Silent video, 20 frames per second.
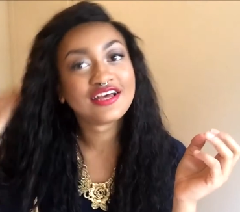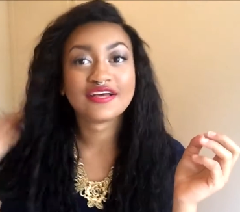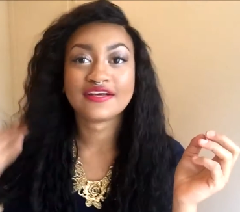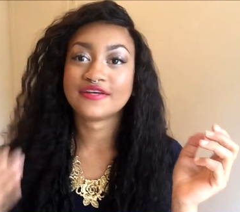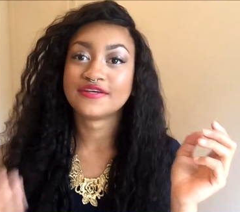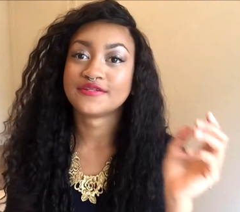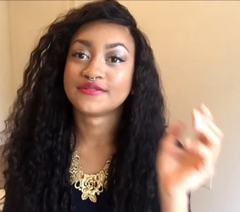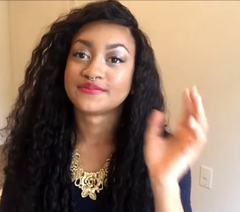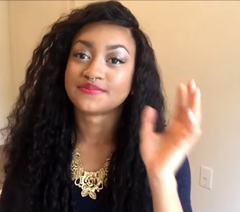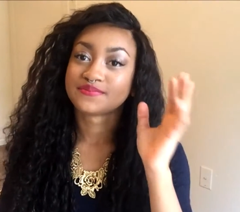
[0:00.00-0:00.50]

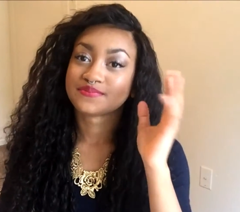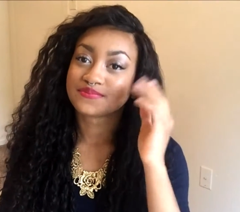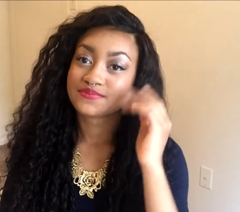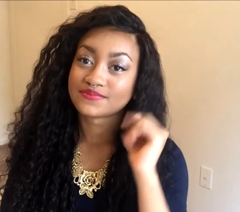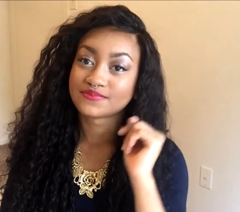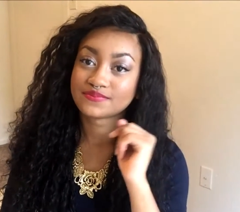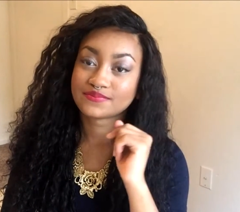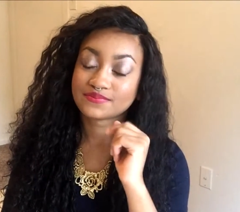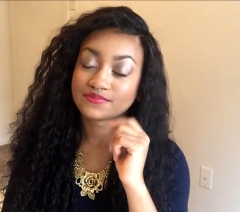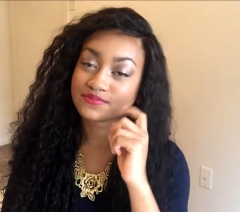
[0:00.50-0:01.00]

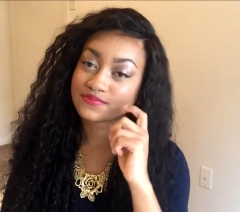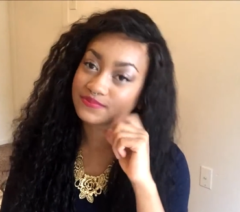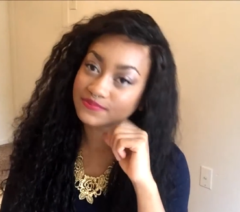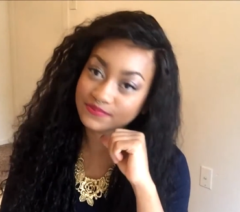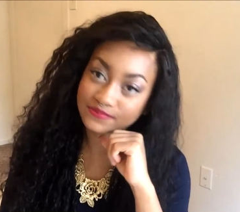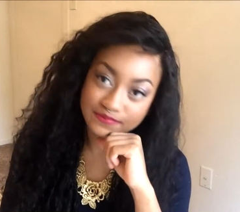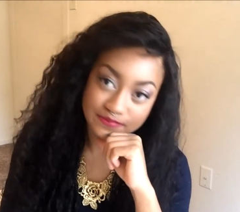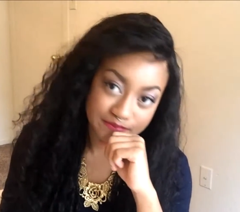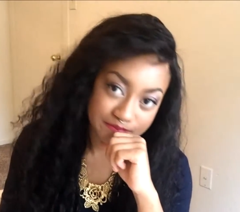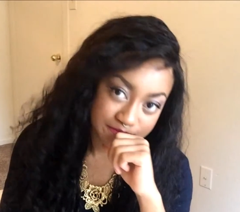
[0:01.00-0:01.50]

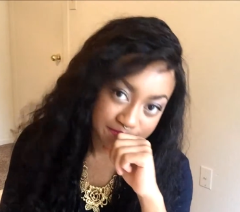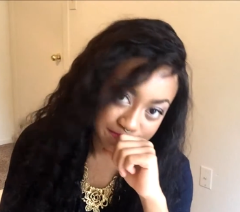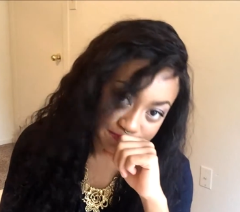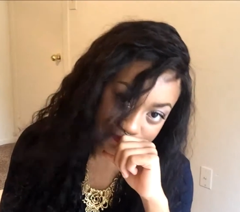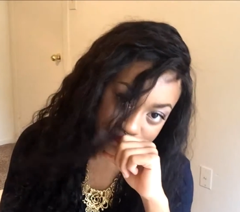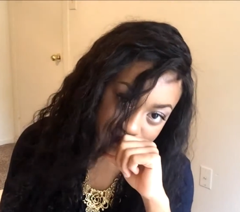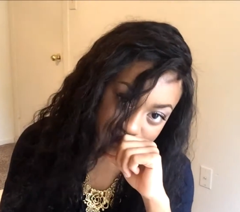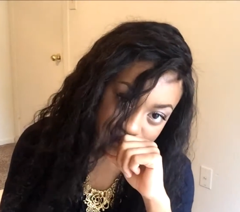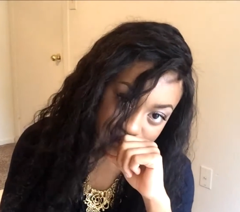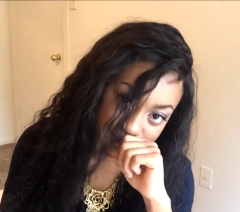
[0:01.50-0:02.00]

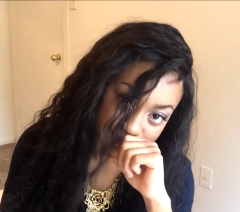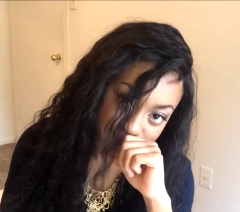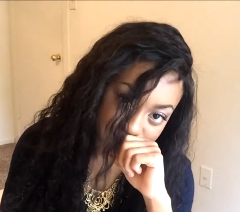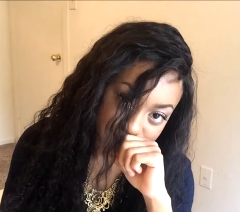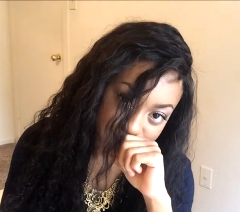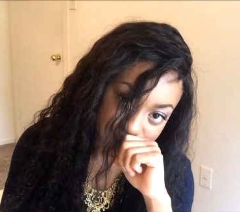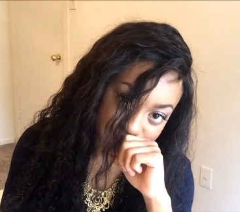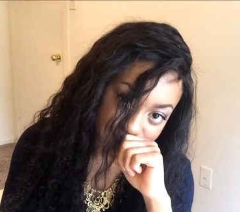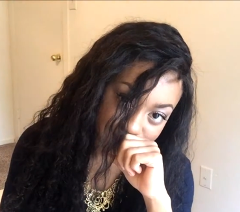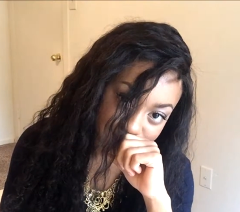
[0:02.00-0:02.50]

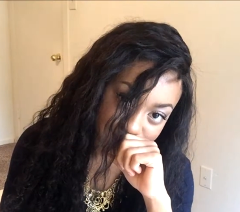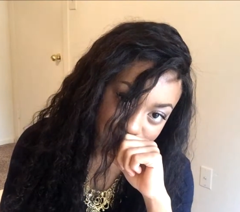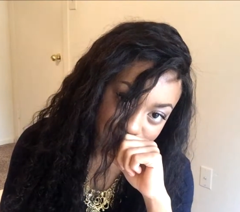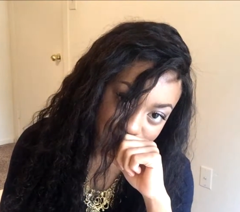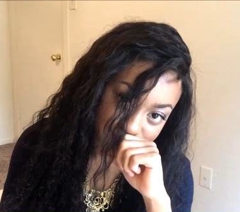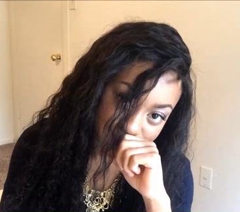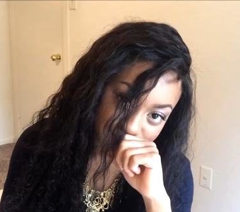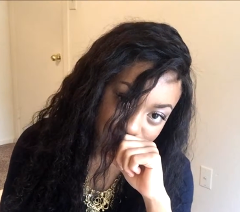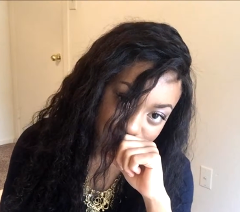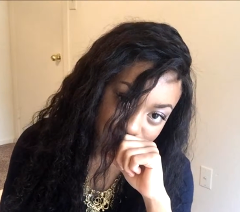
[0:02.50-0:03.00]

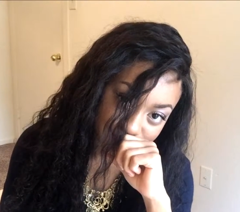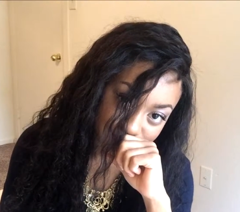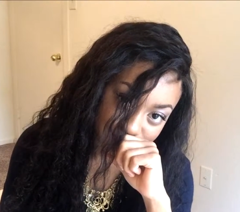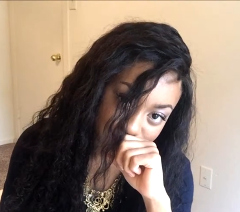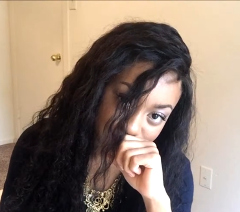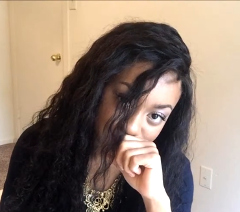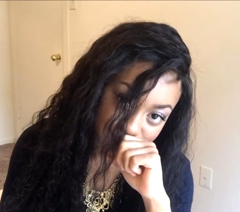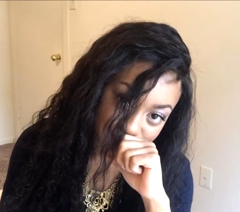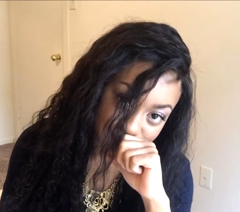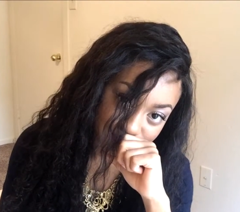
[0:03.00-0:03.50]

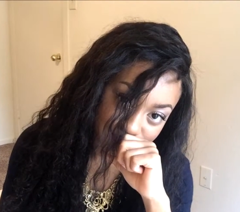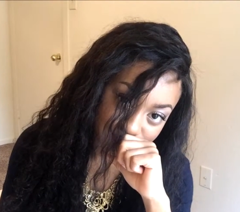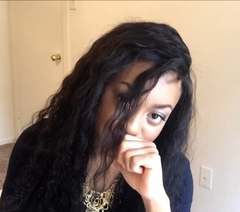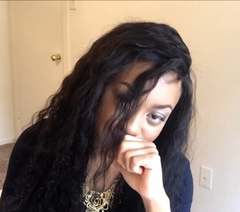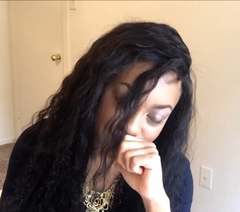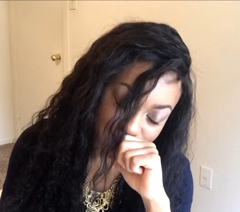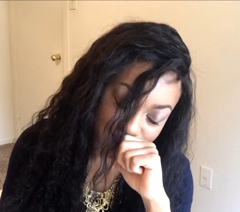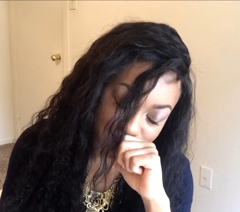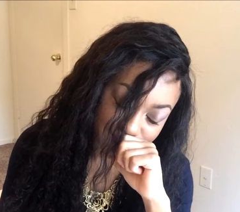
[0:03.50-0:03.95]
(no one is talking)